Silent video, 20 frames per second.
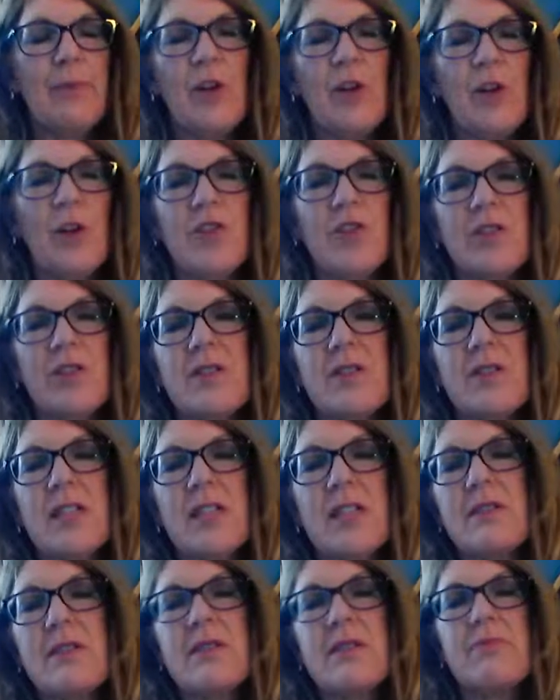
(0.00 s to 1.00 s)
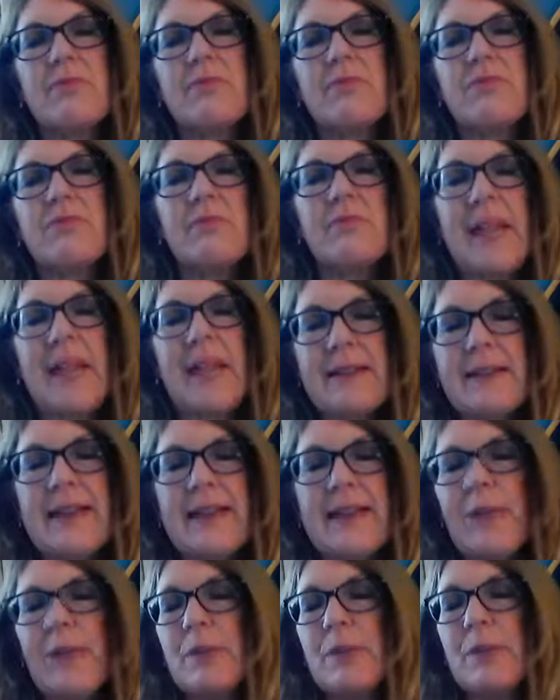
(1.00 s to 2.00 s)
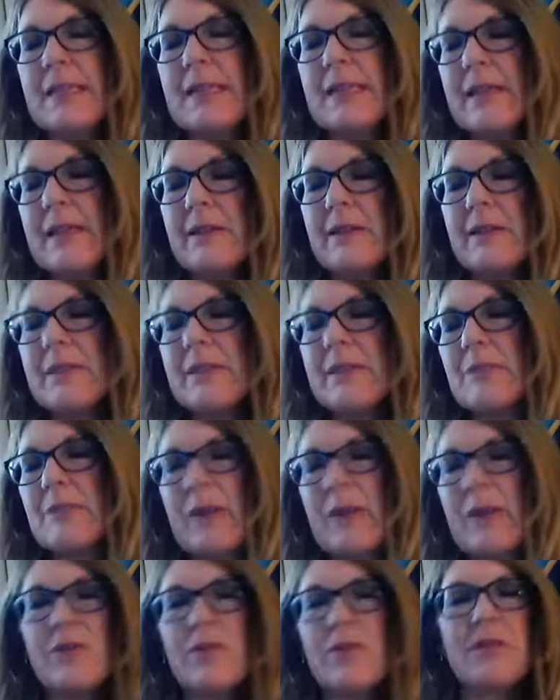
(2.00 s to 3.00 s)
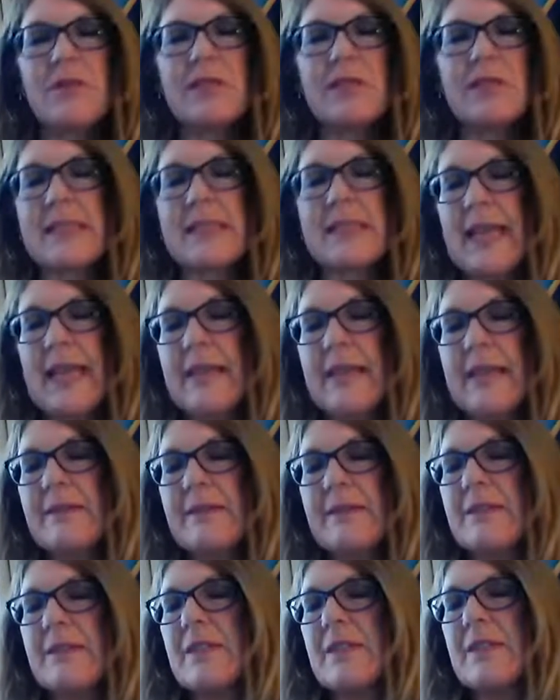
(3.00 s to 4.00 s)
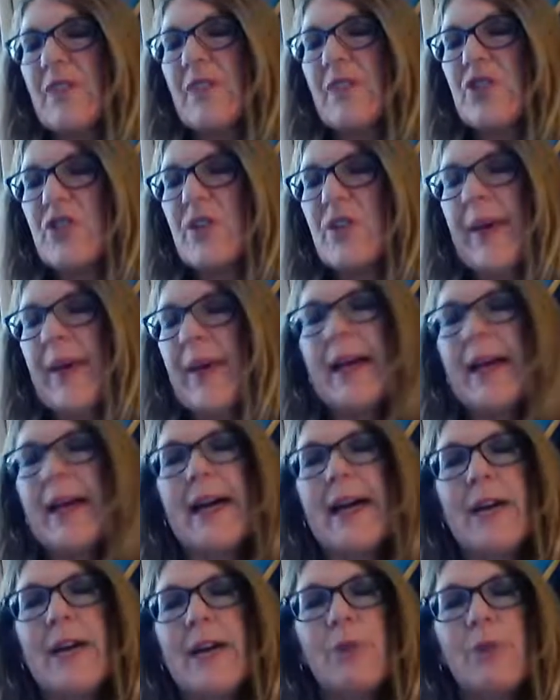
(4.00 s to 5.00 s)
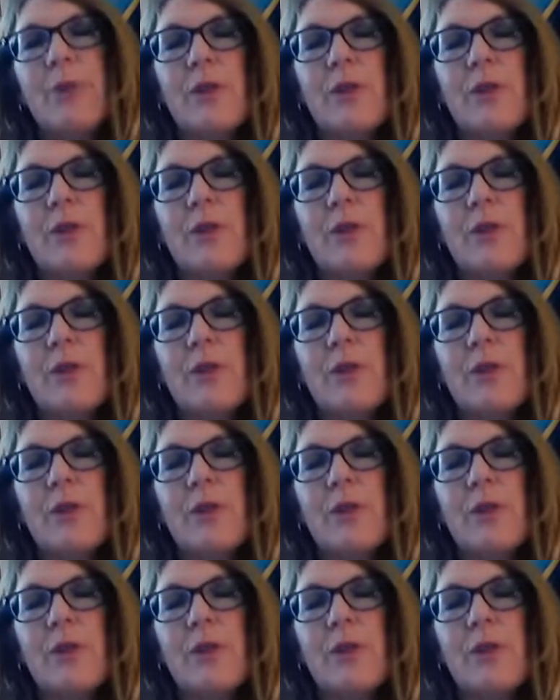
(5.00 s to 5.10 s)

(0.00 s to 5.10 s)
not just its landscape, its hills, its mountains, its lakes, its fish,